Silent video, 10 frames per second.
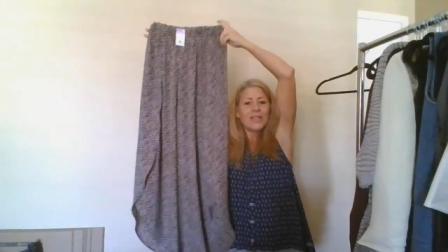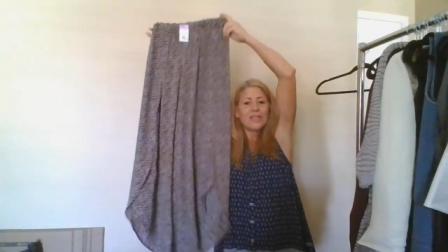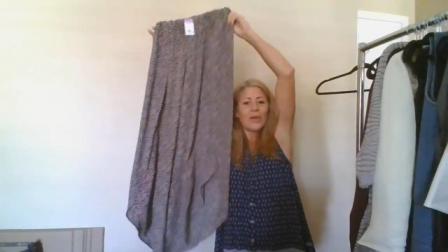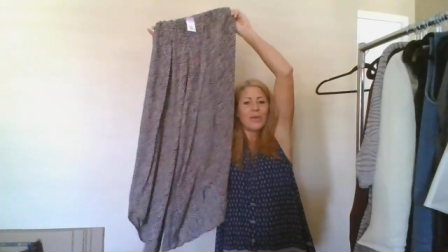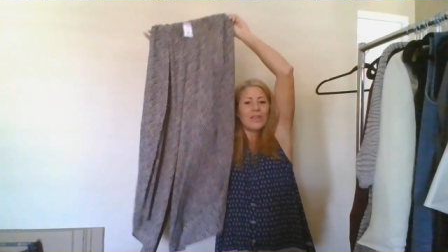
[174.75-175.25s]

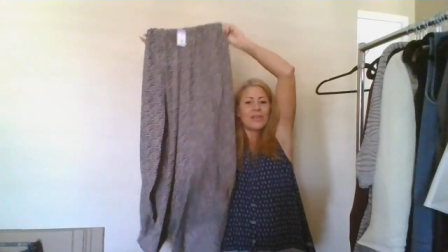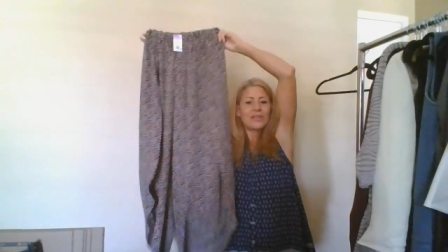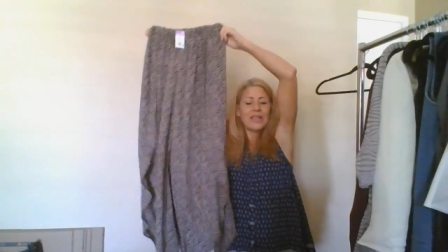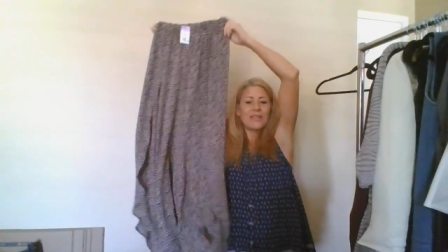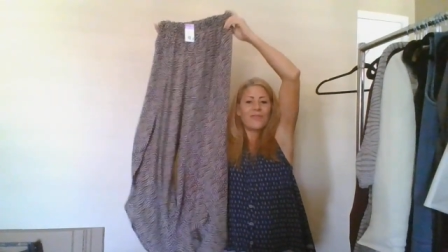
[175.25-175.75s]
So
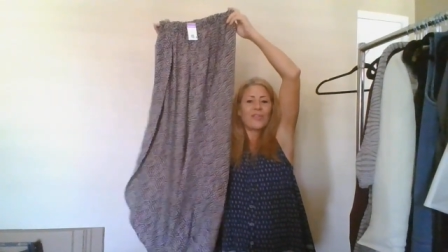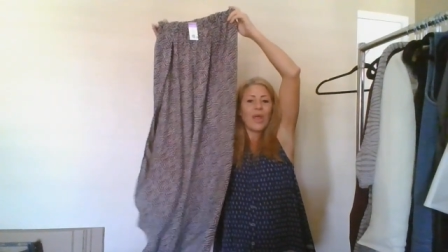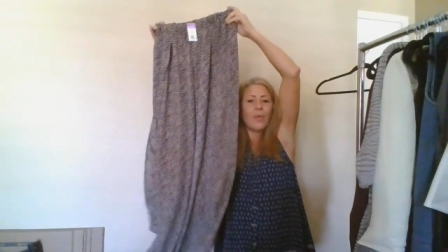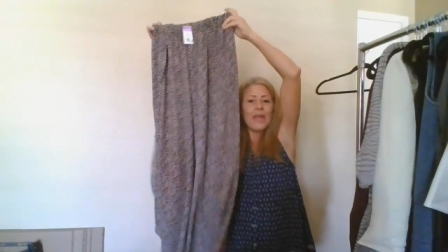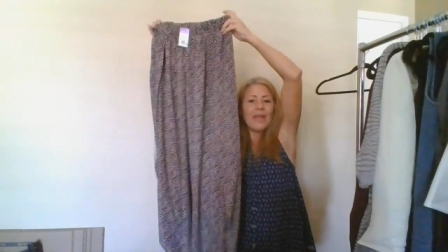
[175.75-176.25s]
there's these
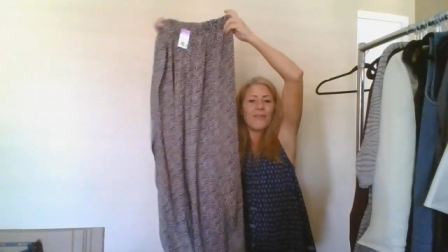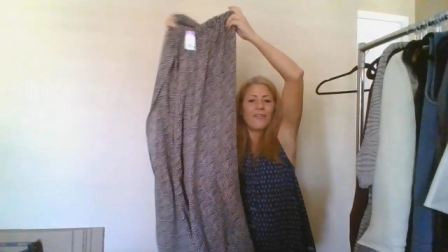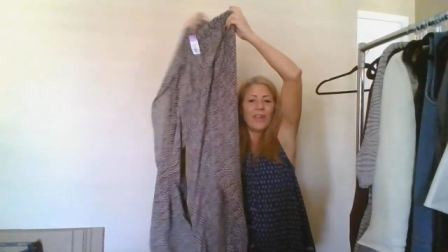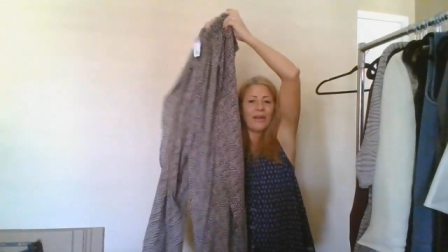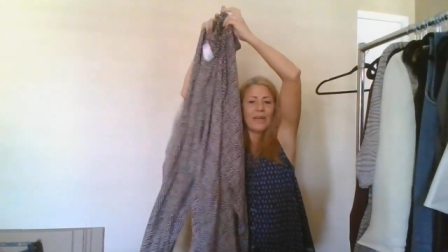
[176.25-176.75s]
flowy,
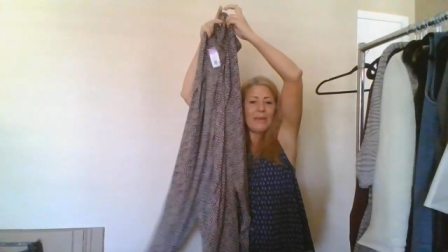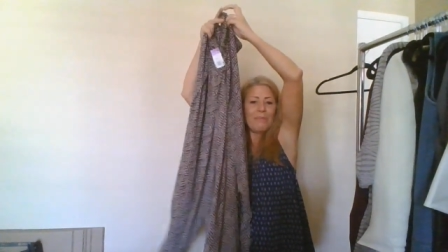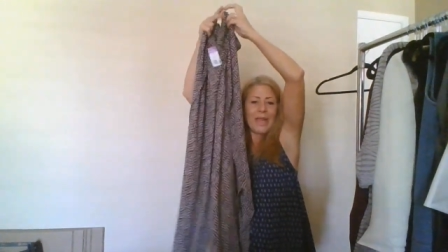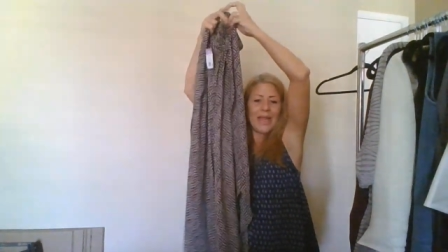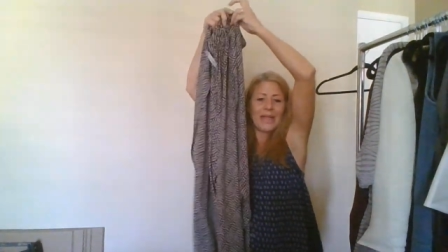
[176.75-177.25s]

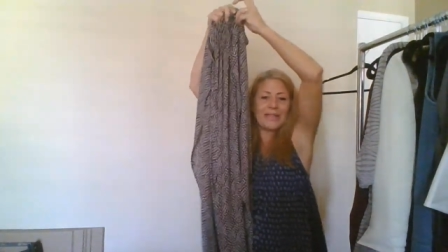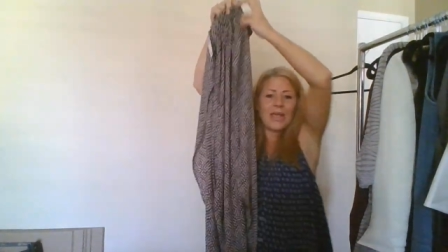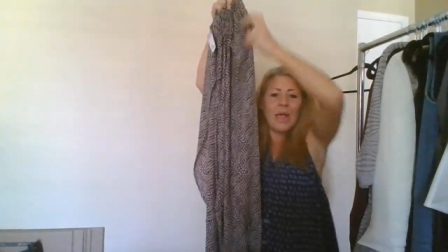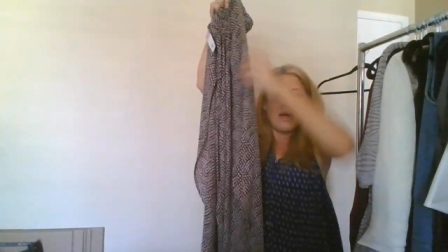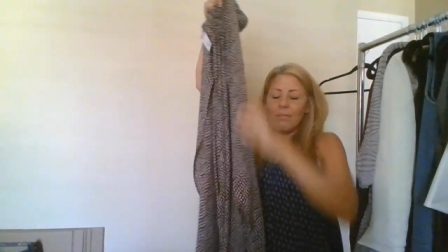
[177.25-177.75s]
flary
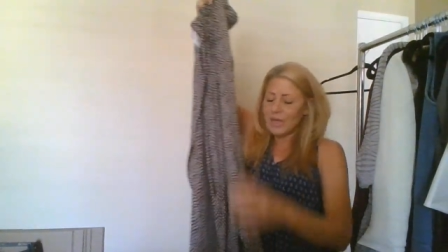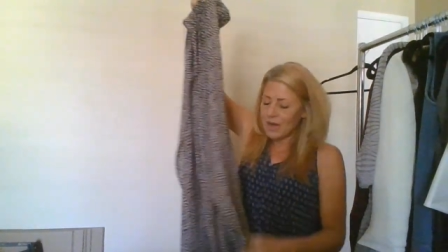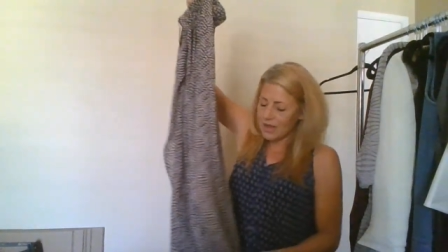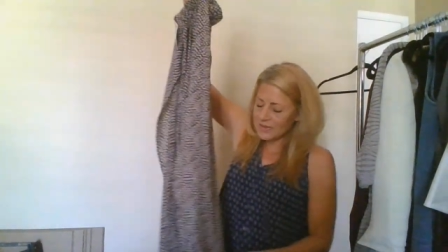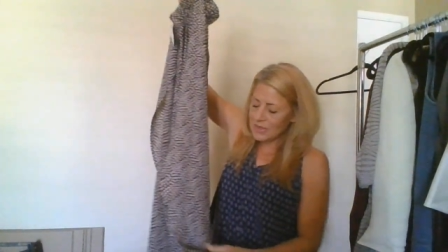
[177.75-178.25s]
pants,
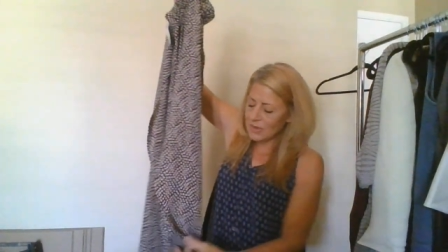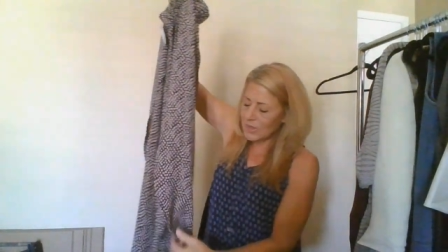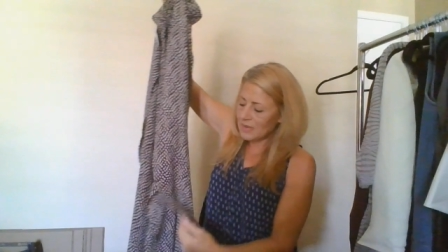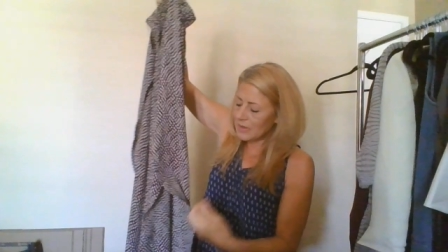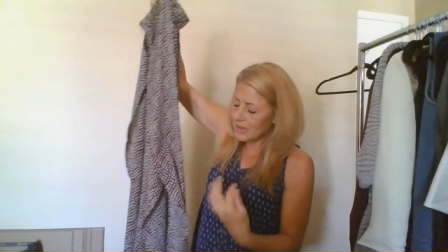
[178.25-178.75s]
but
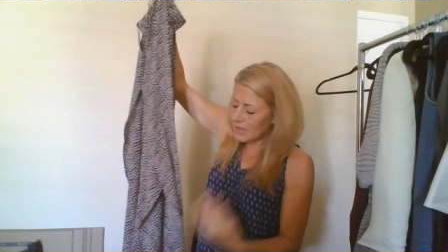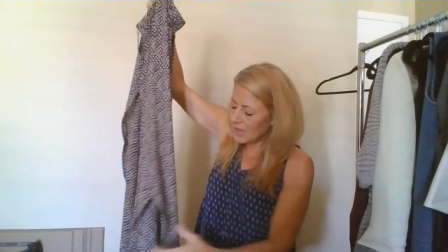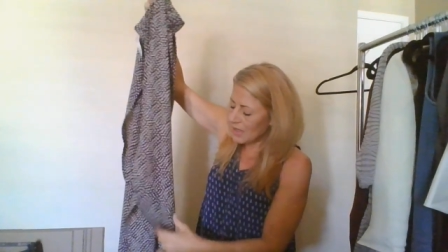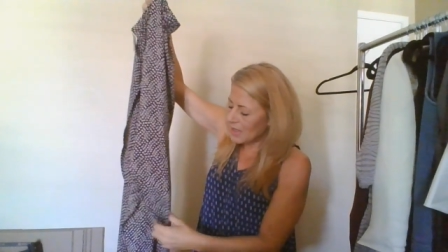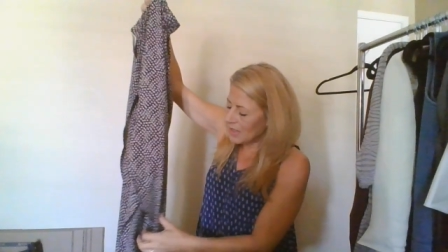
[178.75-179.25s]
also
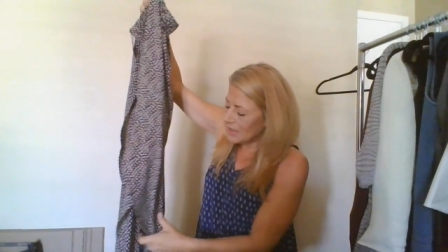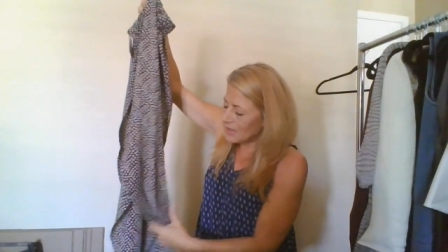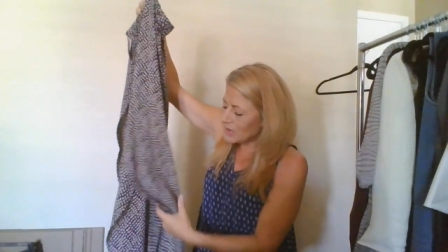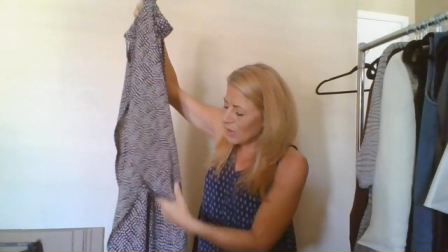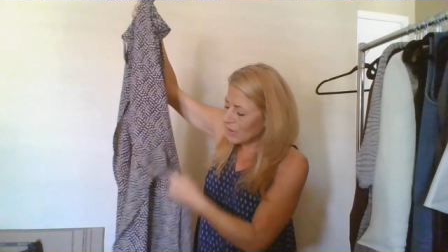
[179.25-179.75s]

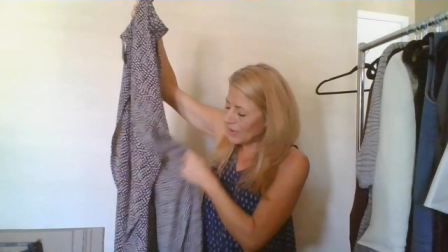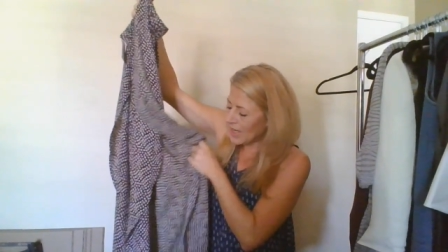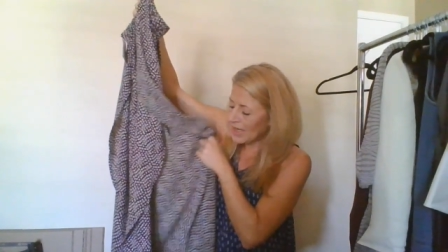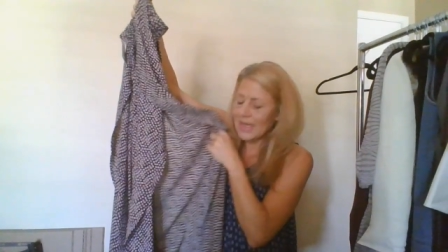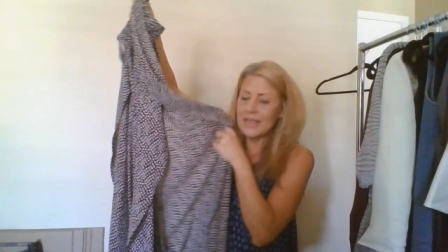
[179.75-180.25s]
this whole
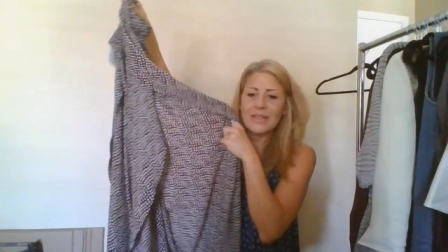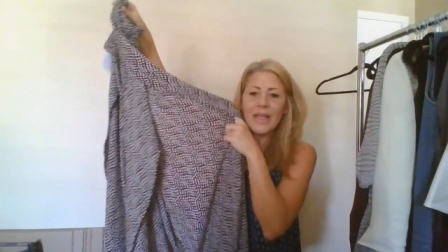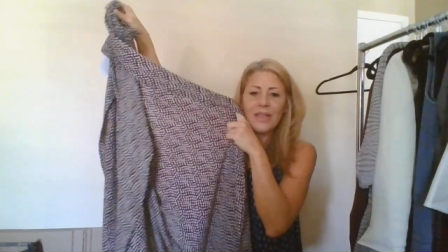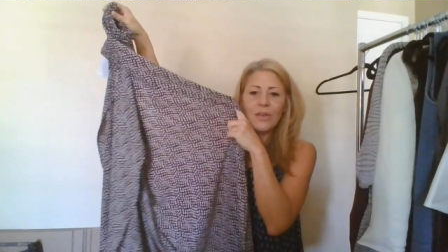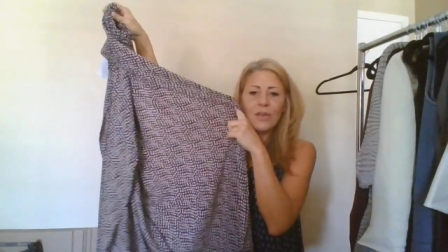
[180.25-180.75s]
thing is
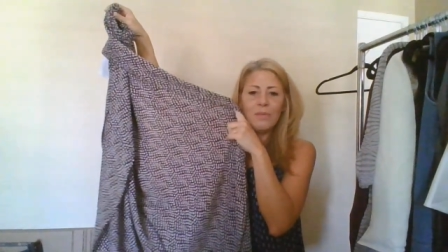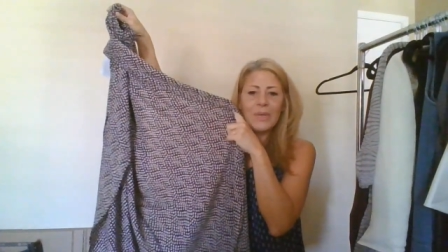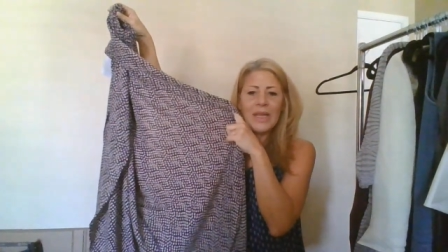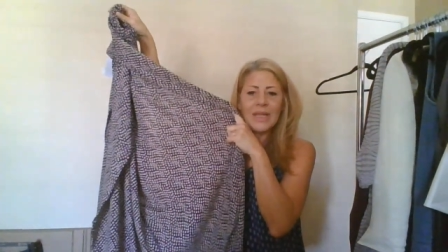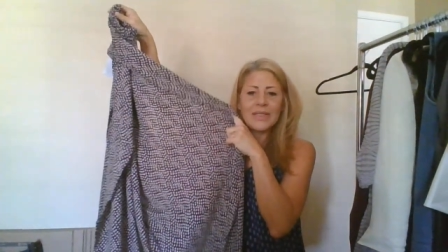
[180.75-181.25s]
like,
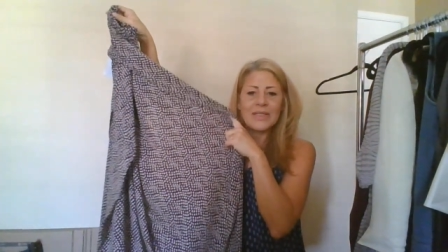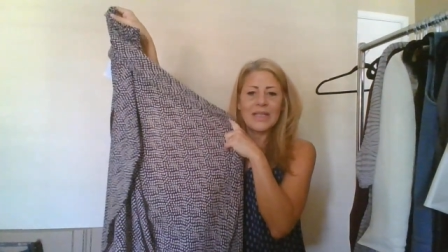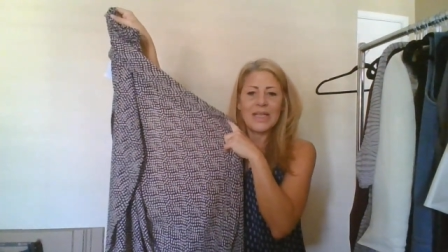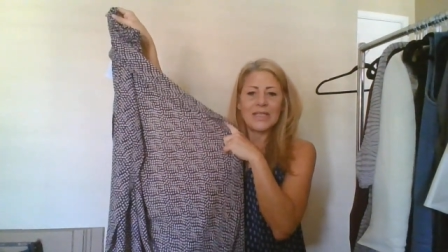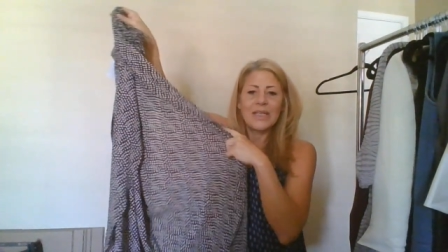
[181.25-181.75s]
could be a
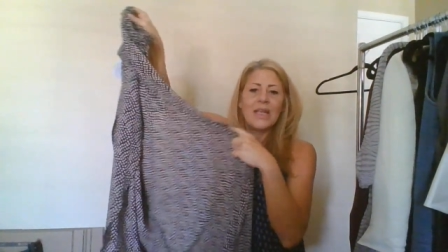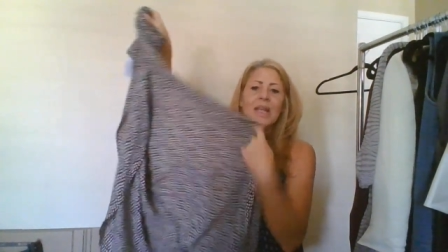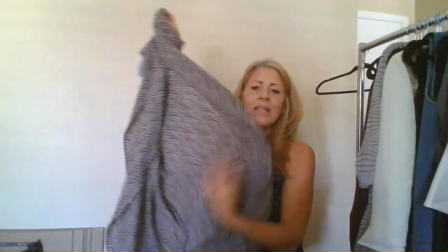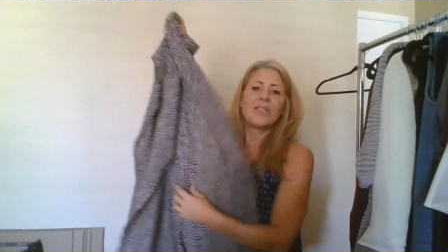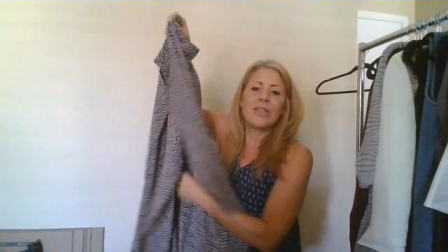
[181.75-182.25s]
slit
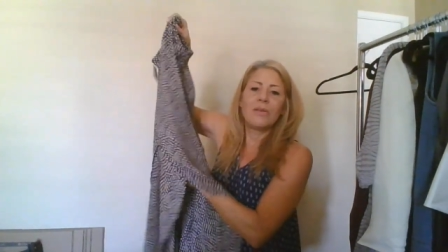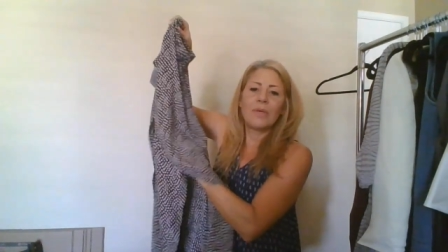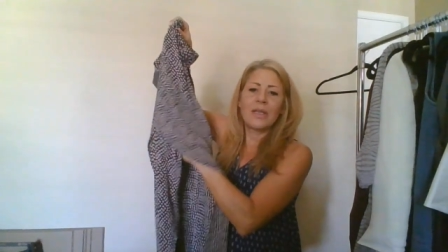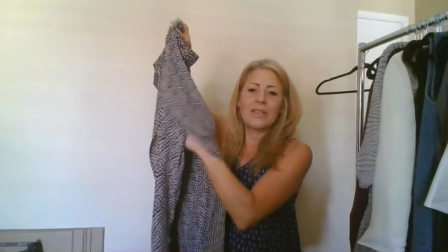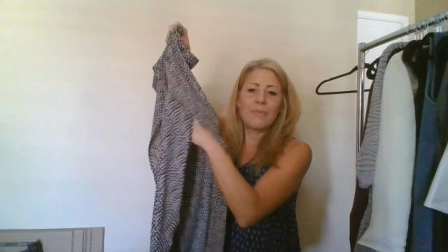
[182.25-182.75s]

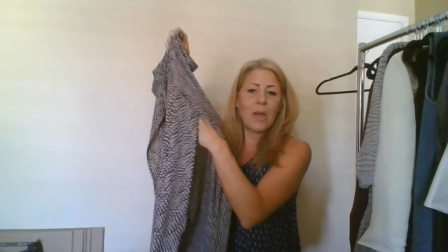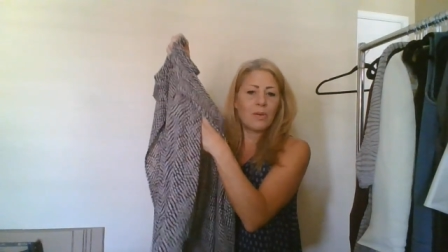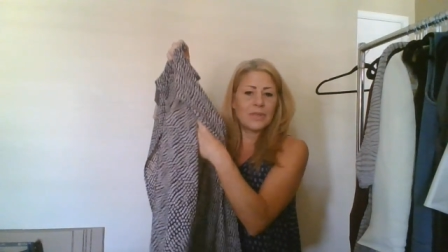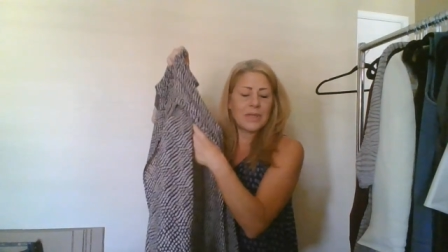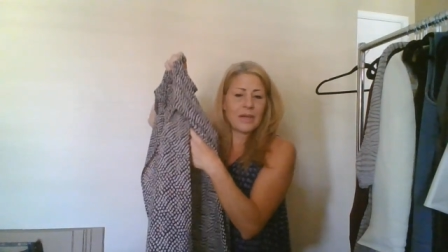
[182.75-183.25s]
to
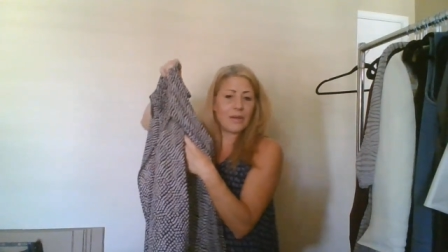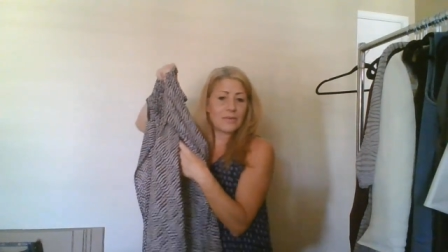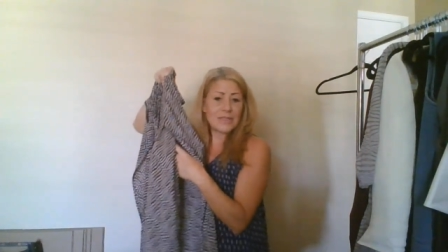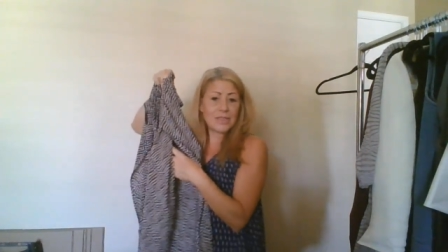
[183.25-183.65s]
expose, I don't know,